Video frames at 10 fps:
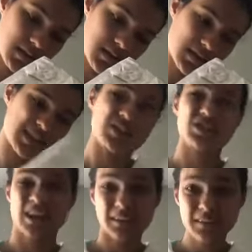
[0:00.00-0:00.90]
in
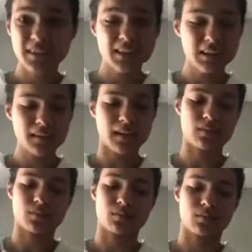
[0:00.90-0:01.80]
January, I
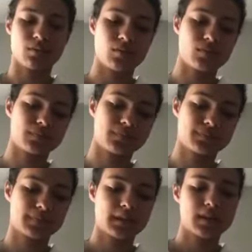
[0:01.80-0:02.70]
don't know.
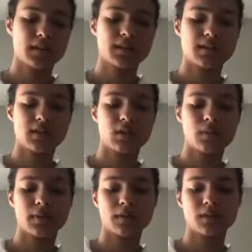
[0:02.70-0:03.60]
So
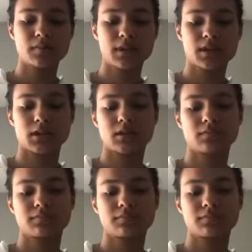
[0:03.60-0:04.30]
we're gonna open it, you know.